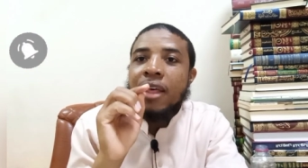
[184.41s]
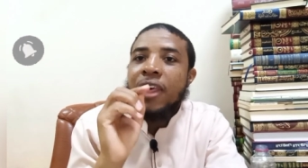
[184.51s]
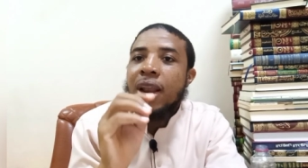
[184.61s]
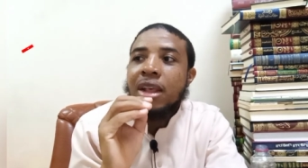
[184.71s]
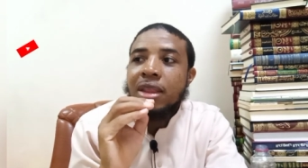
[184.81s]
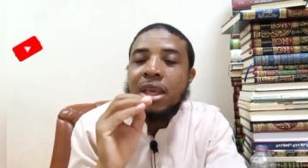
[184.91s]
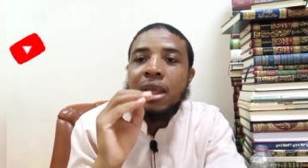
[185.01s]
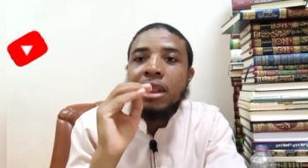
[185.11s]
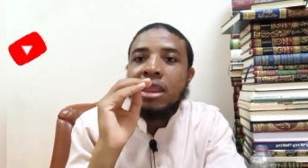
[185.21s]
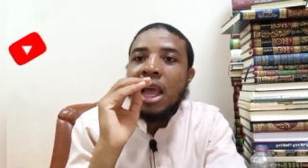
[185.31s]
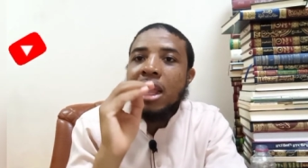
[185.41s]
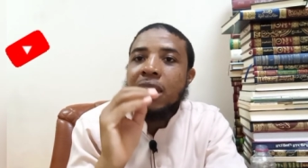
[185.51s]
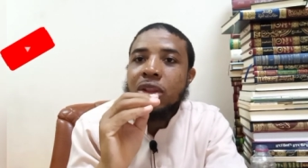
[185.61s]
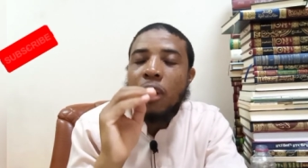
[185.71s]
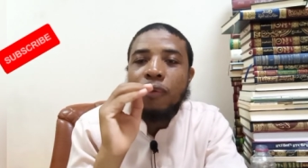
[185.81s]
There are still
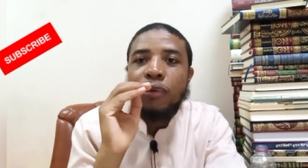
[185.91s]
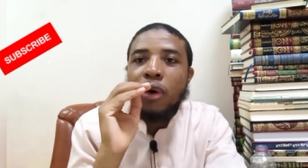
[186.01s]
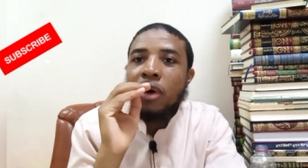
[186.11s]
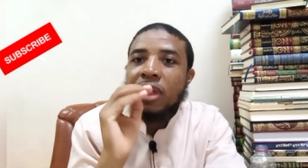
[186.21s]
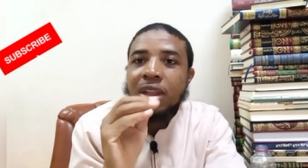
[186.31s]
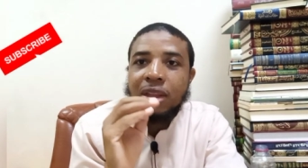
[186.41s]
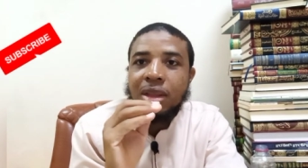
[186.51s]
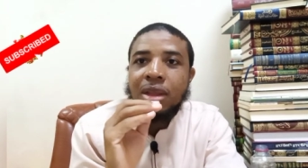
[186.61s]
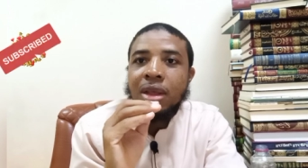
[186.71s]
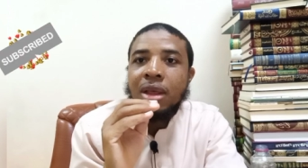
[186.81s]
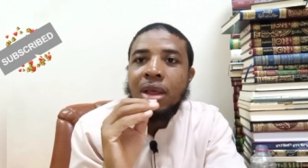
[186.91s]
tens of others